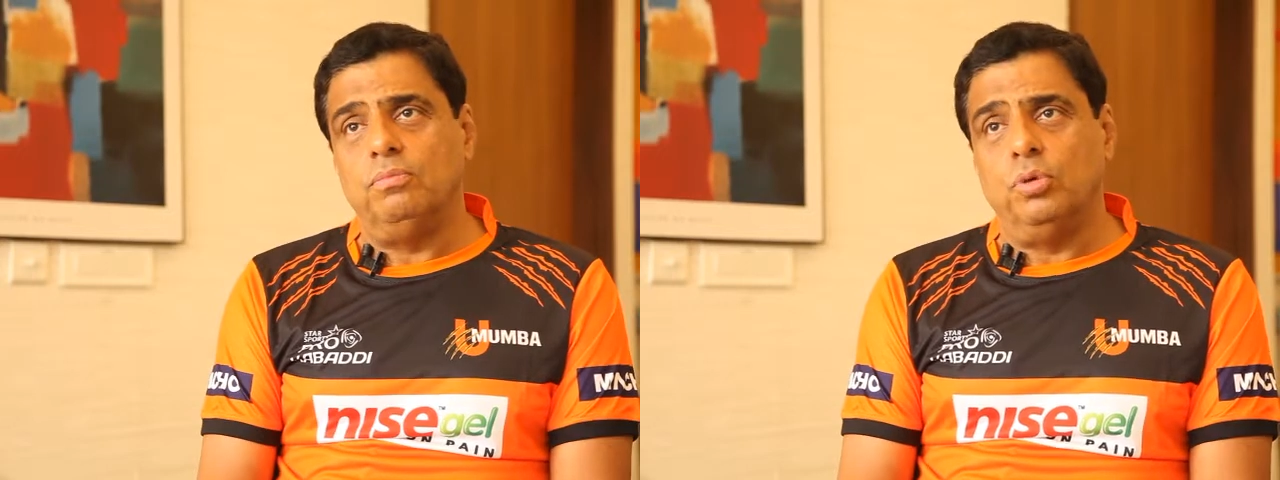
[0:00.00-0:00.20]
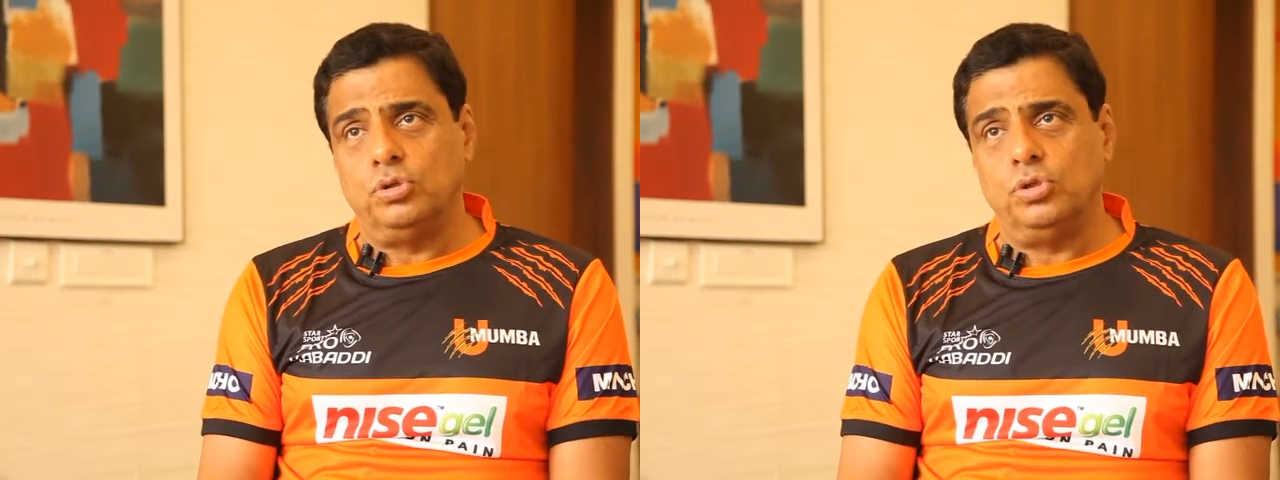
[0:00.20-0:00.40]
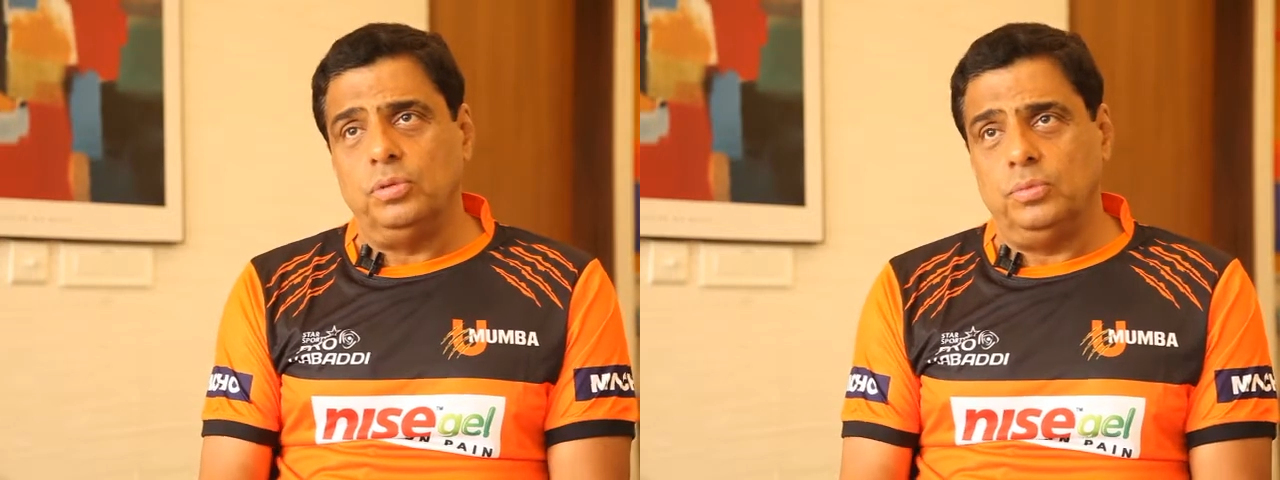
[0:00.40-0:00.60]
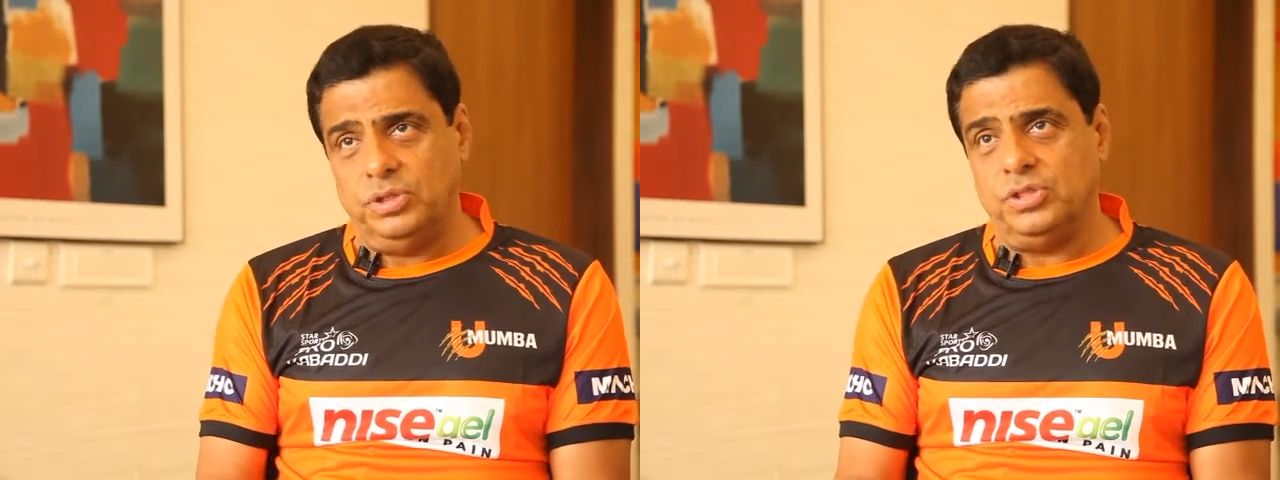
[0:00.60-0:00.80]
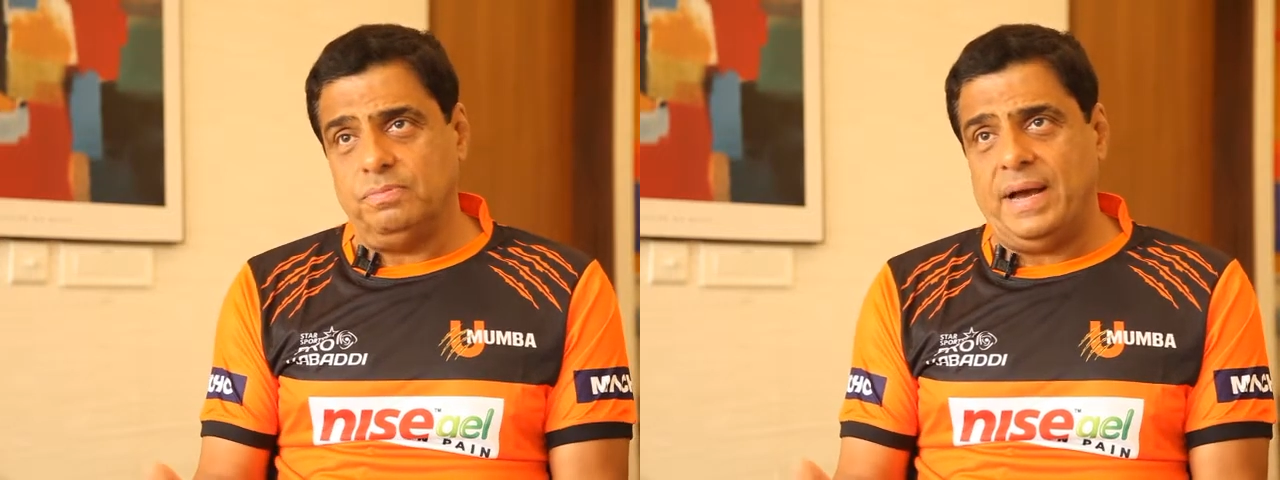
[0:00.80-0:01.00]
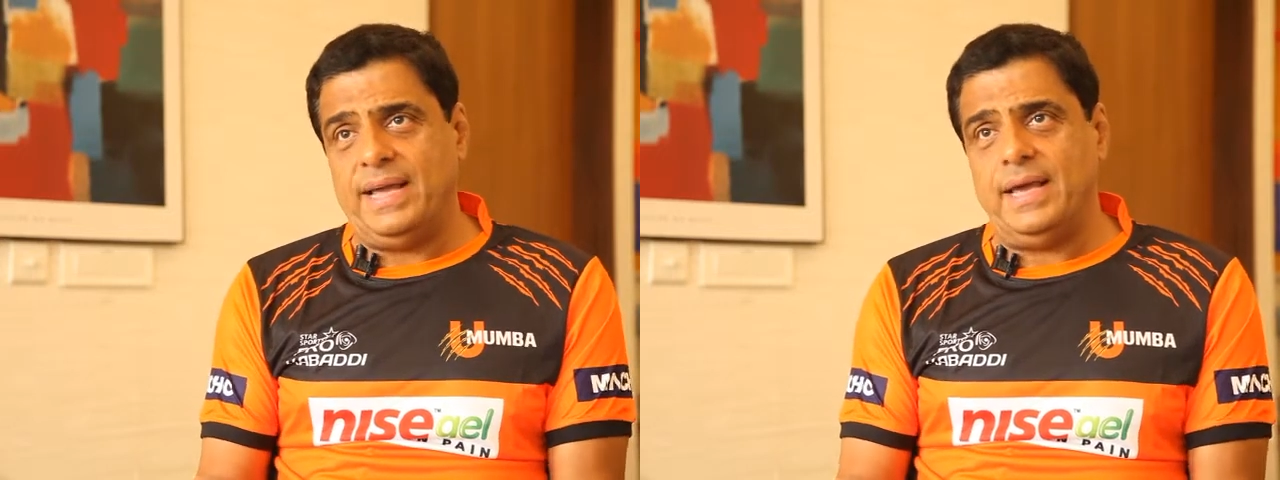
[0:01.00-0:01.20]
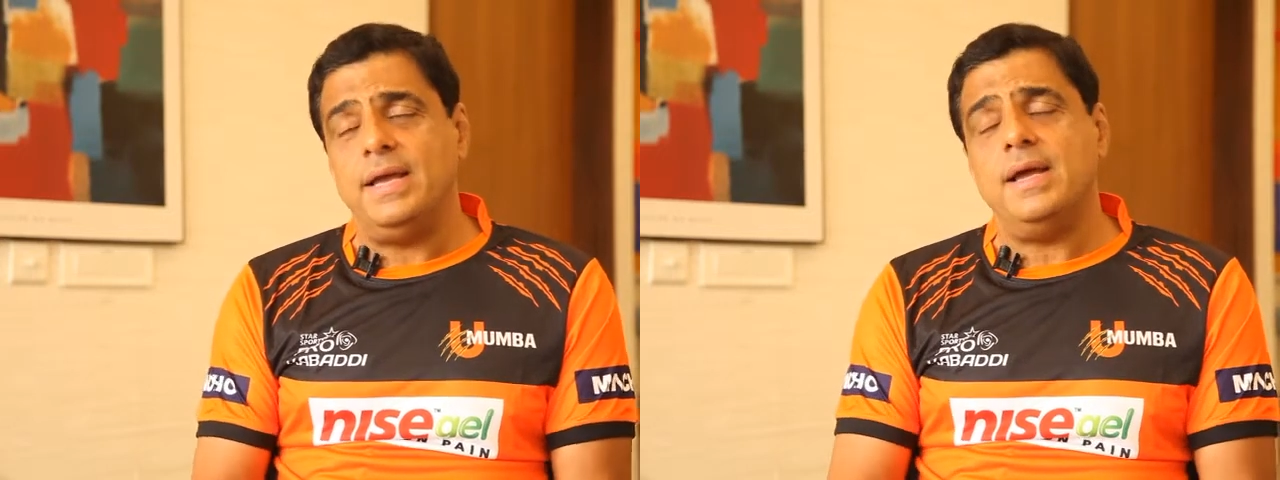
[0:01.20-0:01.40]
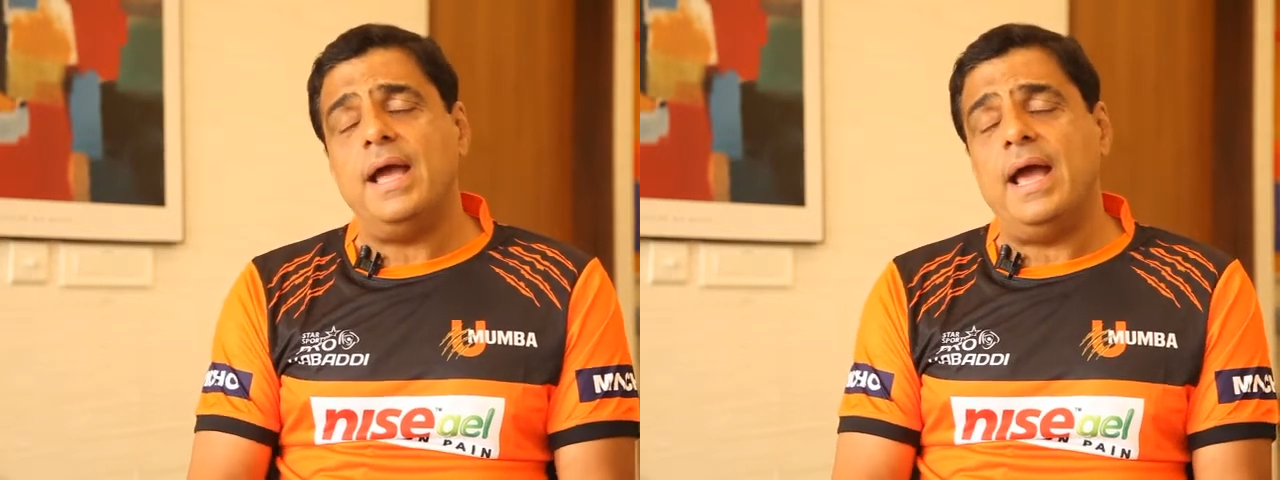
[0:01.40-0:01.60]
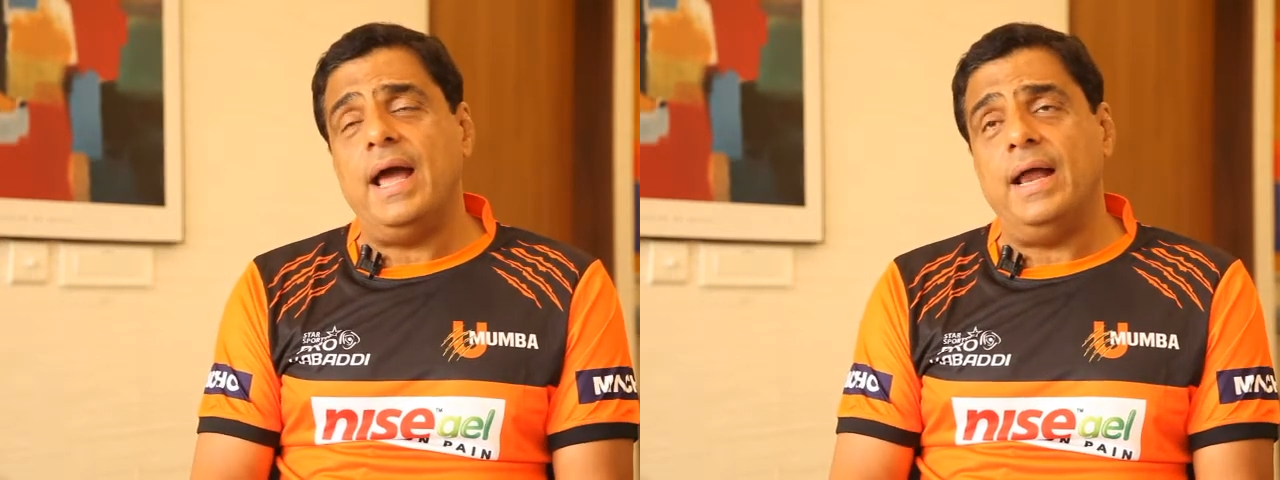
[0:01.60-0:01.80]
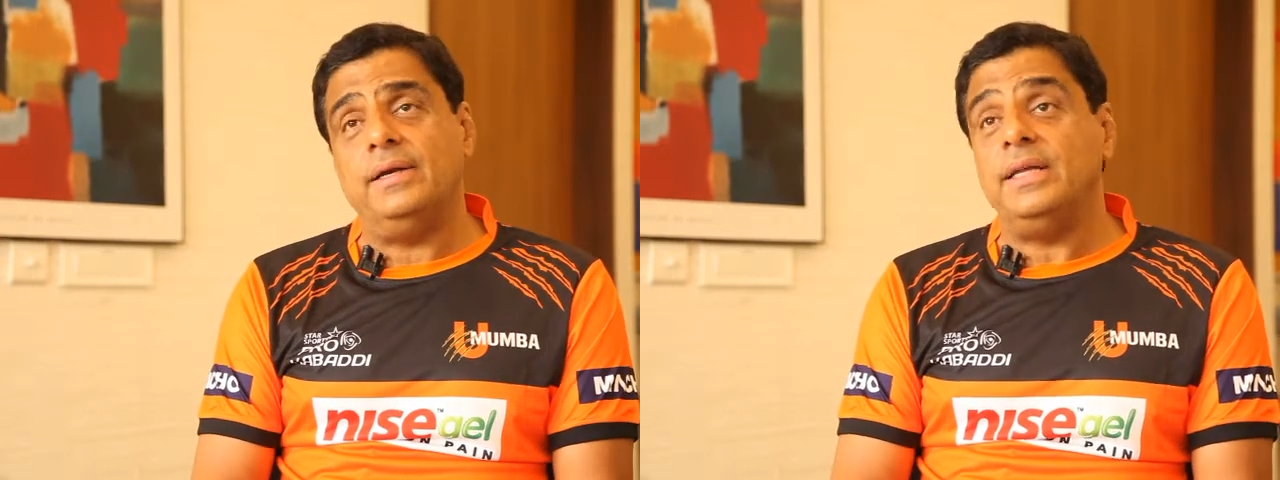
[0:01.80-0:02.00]
moto, which is biking,
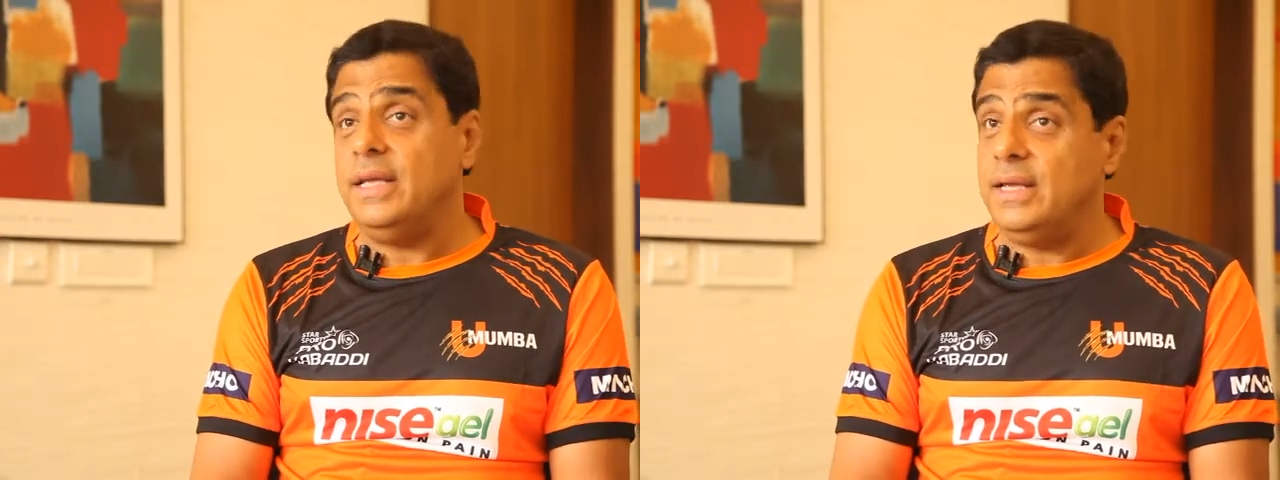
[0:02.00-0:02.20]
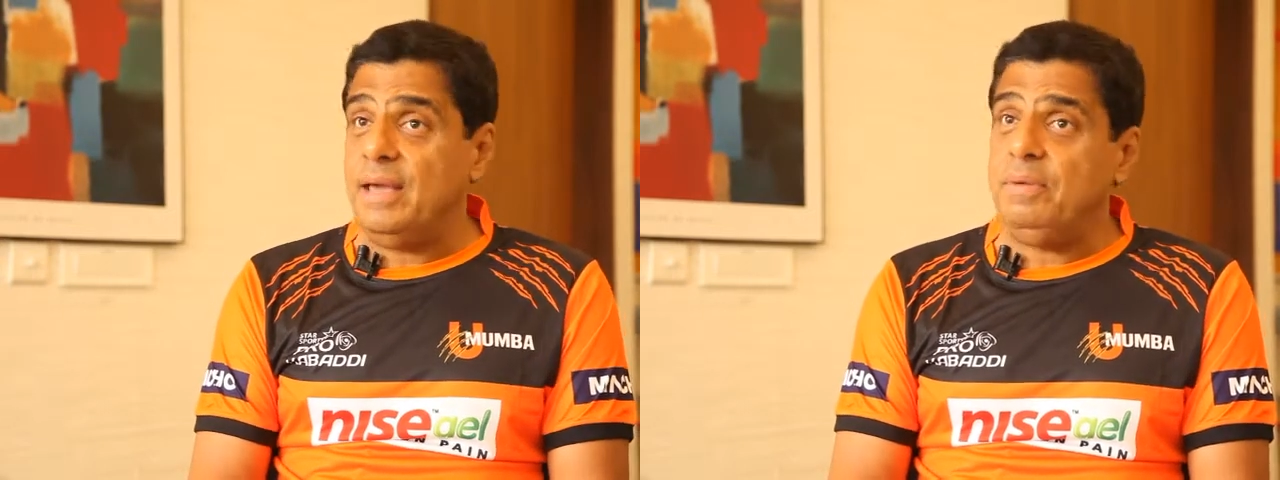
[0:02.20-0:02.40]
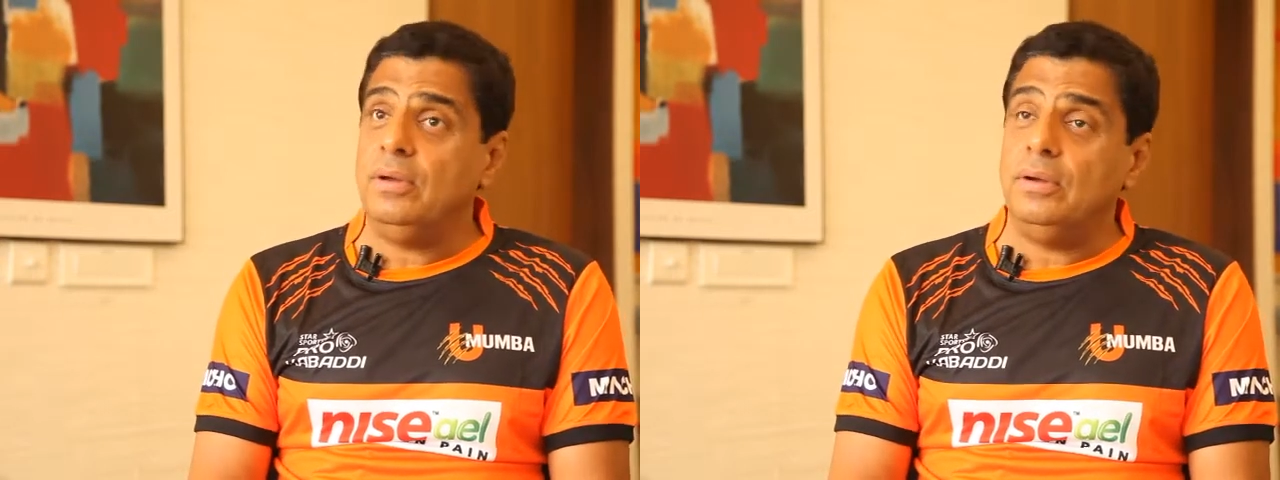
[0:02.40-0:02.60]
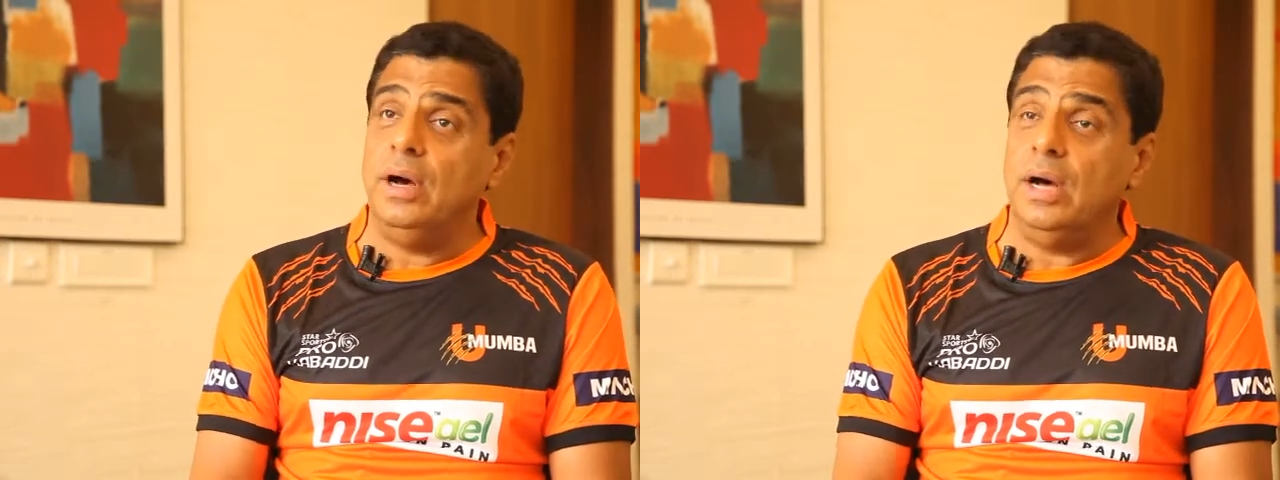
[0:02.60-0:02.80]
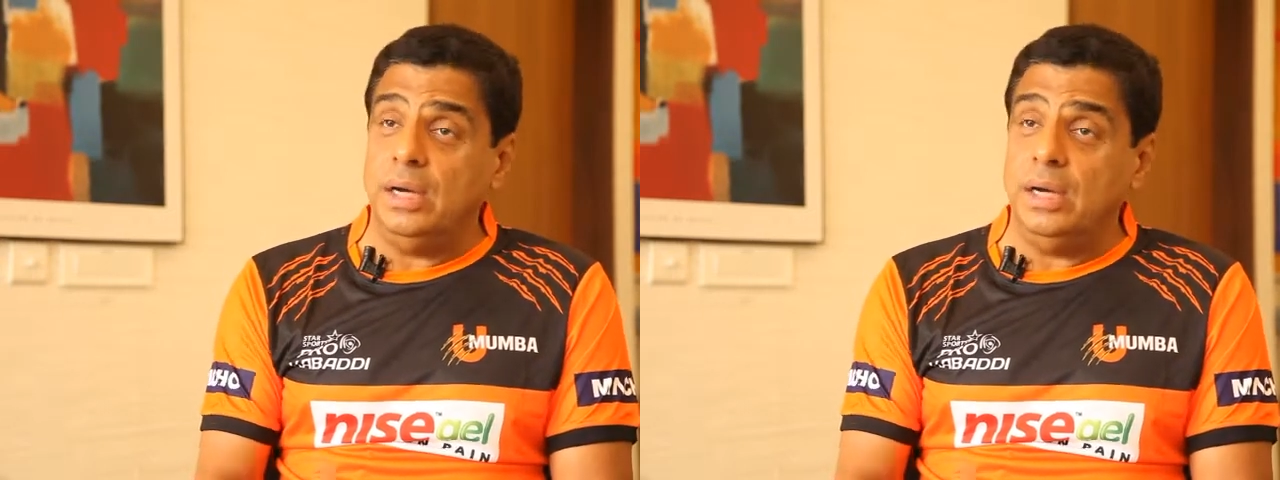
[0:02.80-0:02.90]
and e-gaming, uh,